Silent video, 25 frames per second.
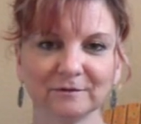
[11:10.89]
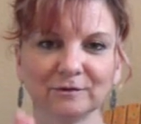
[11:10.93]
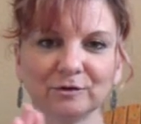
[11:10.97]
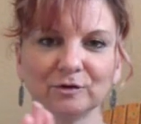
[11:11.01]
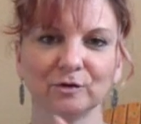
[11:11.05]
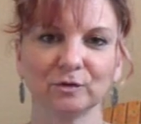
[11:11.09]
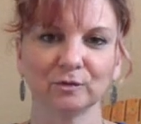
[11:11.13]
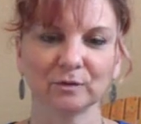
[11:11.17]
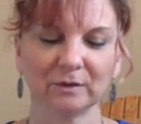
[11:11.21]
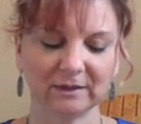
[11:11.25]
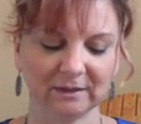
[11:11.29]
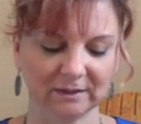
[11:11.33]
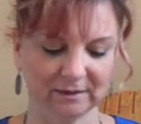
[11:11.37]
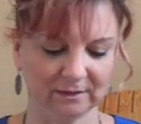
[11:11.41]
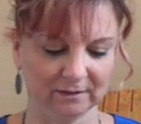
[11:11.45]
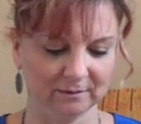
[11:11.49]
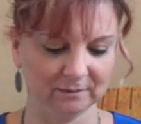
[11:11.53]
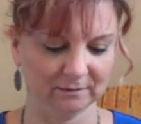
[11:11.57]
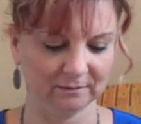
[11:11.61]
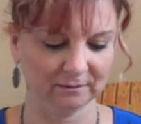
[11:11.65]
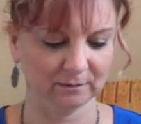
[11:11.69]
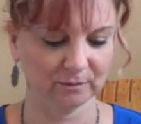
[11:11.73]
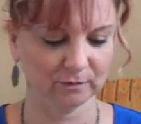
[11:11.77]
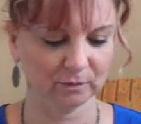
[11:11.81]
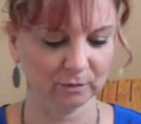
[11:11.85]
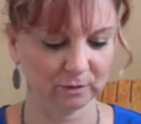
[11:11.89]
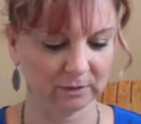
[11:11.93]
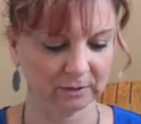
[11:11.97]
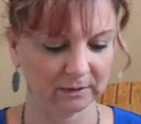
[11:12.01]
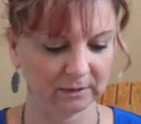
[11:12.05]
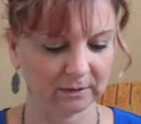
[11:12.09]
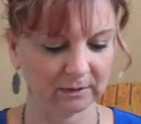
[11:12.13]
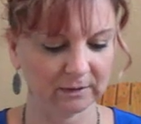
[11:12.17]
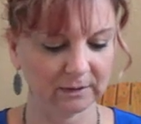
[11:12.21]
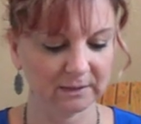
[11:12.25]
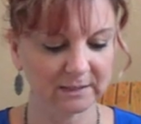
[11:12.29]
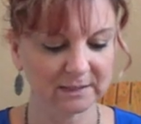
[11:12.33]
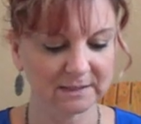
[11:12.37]
Green. Good.
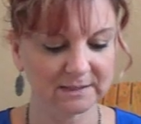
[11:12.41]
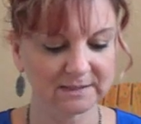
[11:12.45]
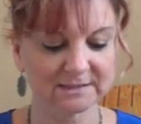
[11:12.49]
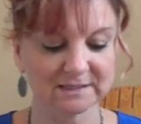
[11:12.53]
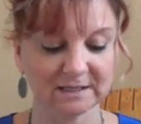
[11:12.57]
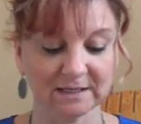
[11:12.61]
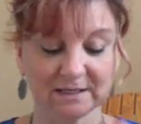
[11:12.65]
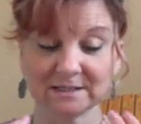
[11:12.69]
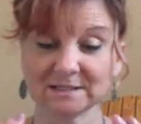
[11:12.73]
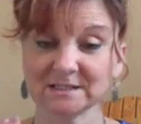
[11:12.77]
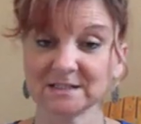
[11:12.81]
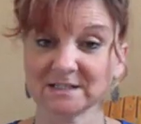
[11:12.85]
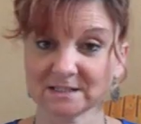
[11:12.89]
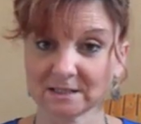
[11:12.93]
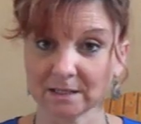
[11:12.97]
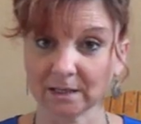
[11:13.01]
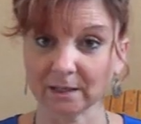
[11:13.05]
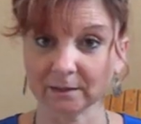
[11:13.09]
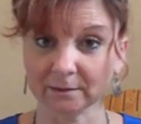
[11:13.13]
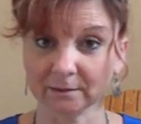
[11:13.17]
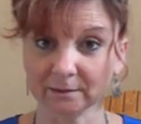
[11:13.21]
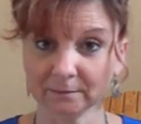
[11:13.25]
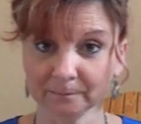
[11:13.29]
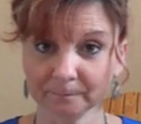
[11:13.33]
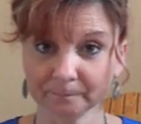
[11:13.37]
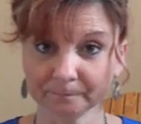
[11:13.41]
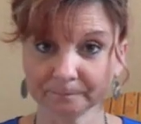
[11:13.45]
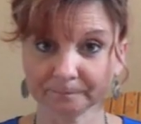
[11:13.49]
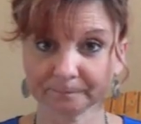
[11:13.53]
Say sun.